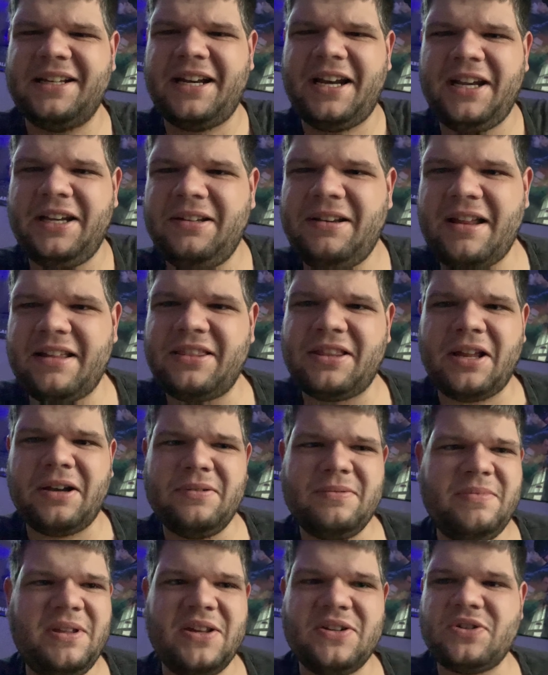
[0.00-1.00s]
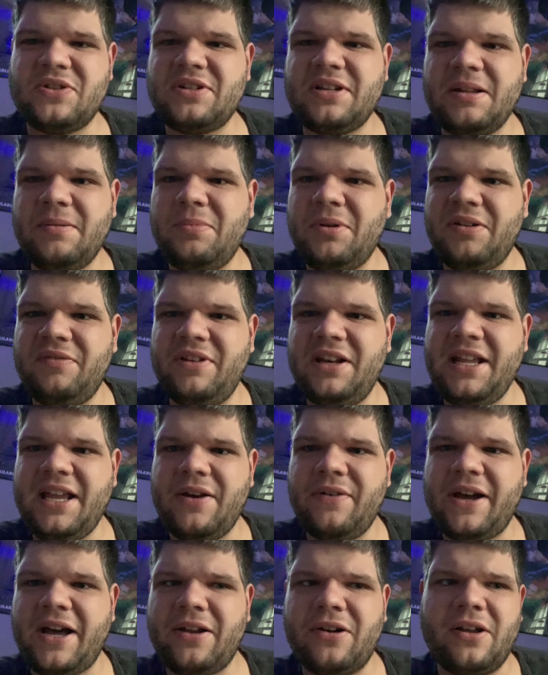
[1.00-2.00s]
And I, I thought it would be interesting to put a
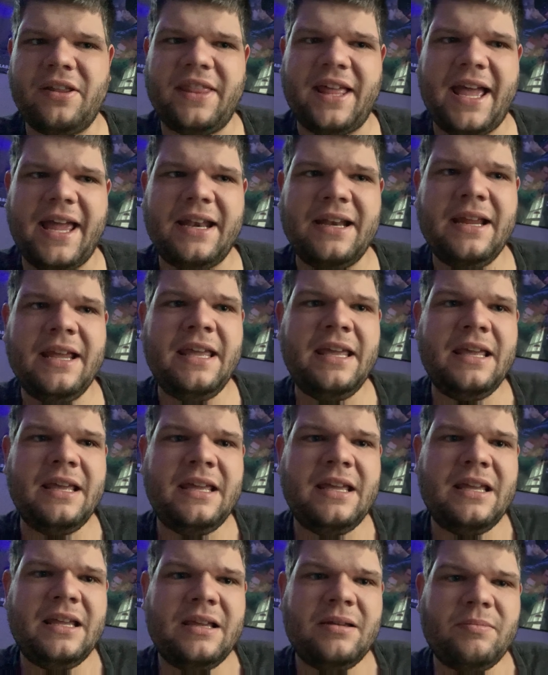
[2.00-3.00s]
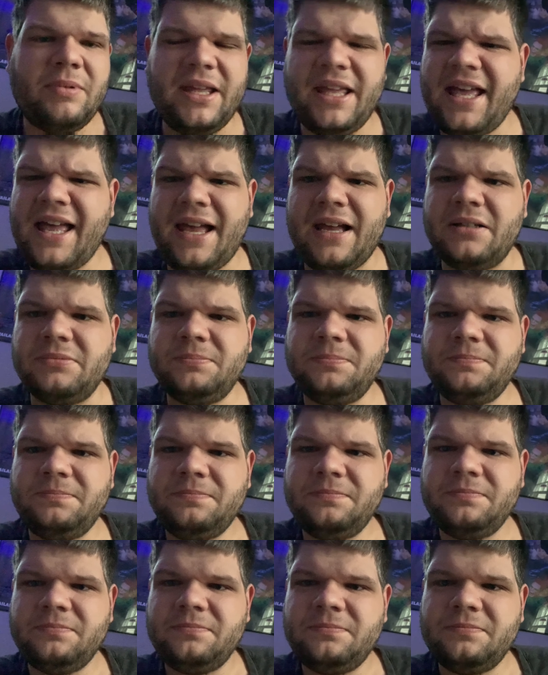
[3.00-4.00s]
video out on that. But yeah,
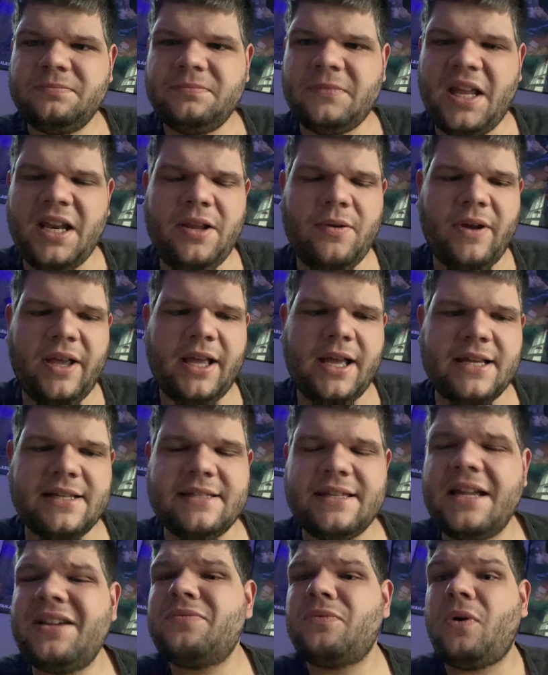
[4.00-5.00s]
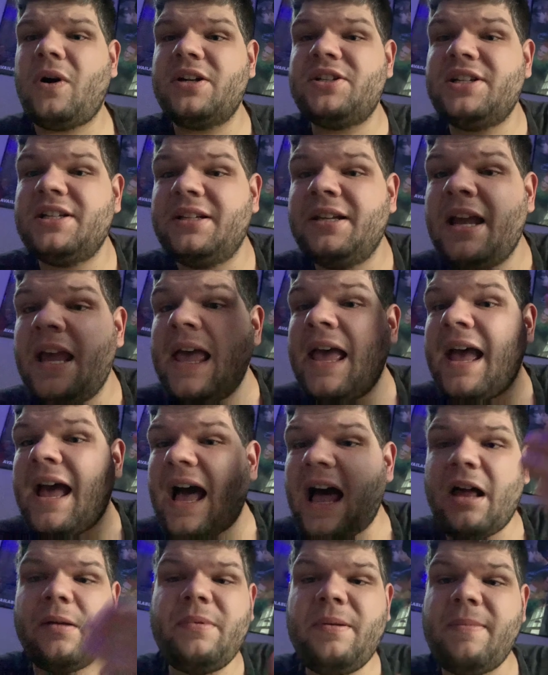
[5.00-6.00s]
anyway, guys, thanks for watching.
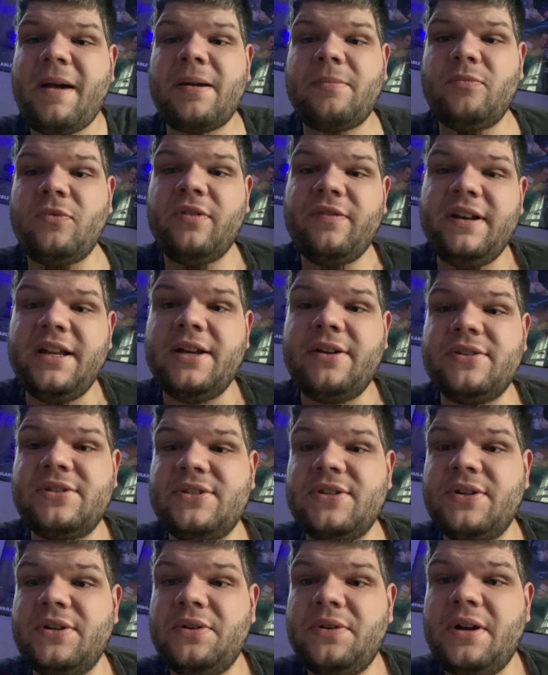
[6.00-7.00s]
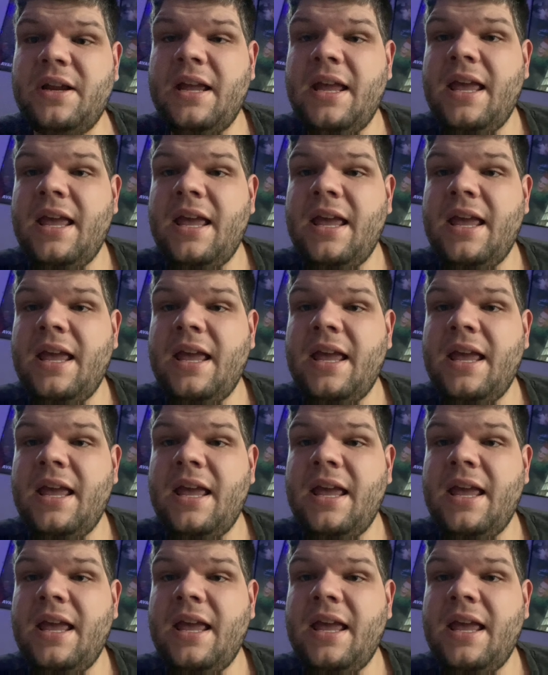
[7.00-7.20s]
I'll be back with more videos soon